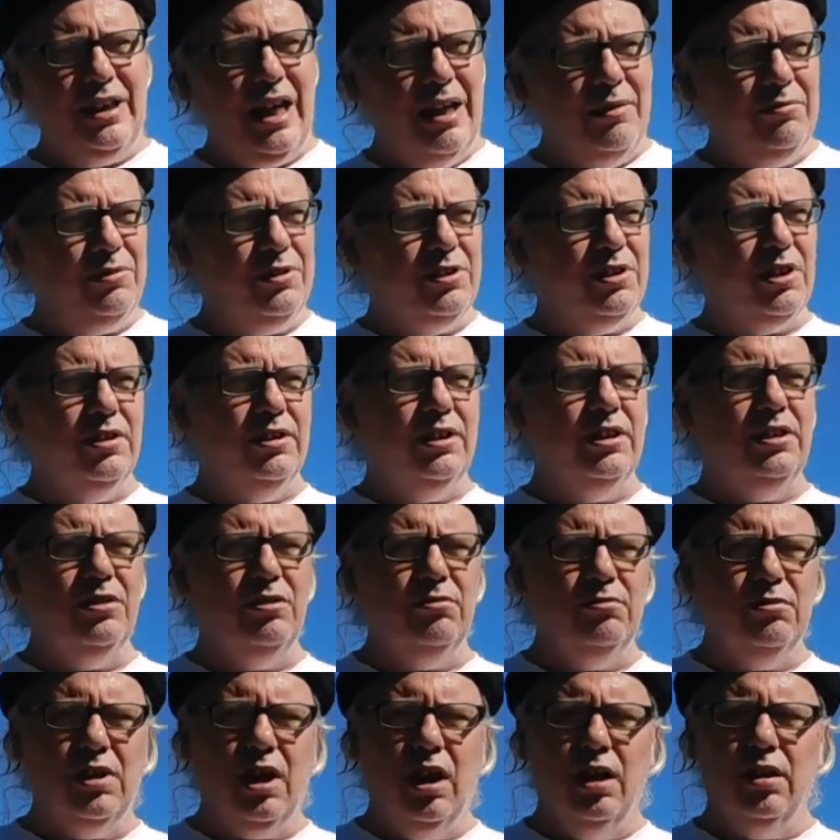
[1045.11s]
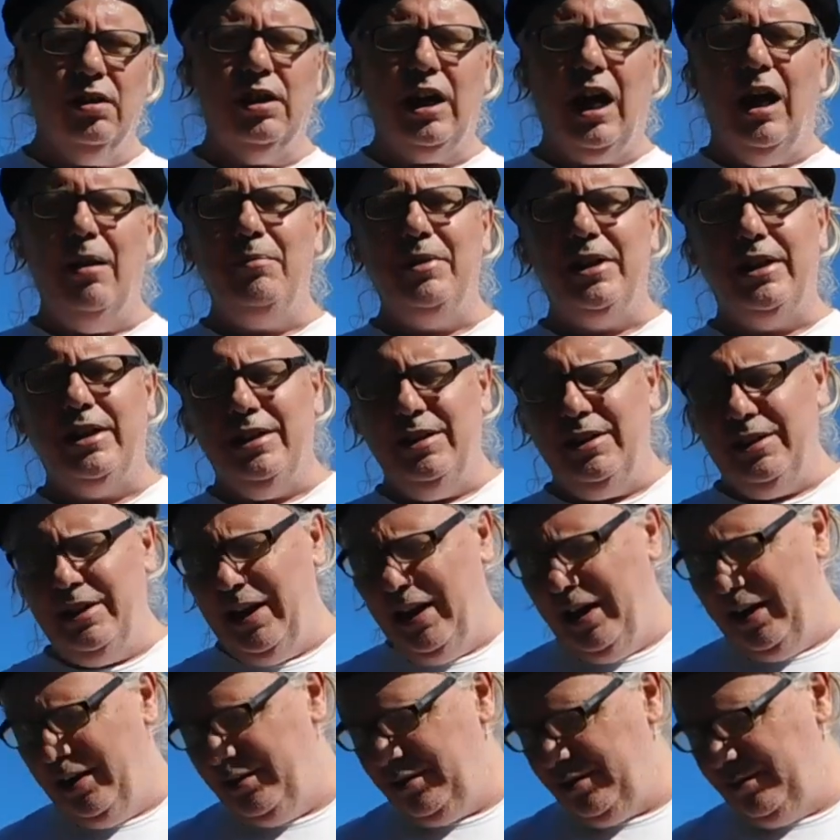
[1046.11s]
that turned into a color comic in the
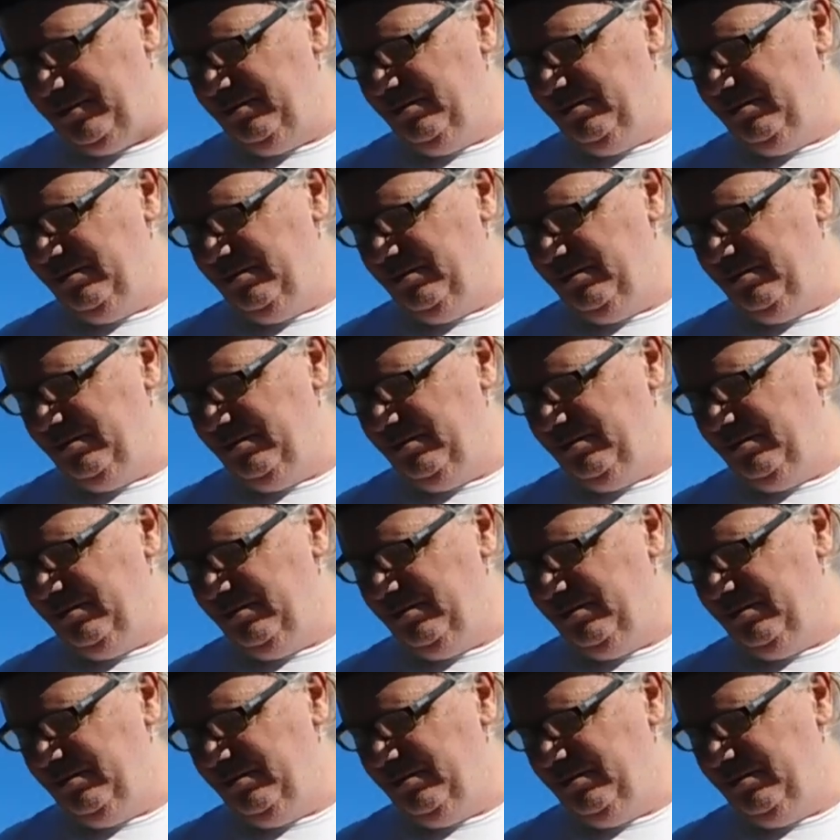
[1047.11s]
end.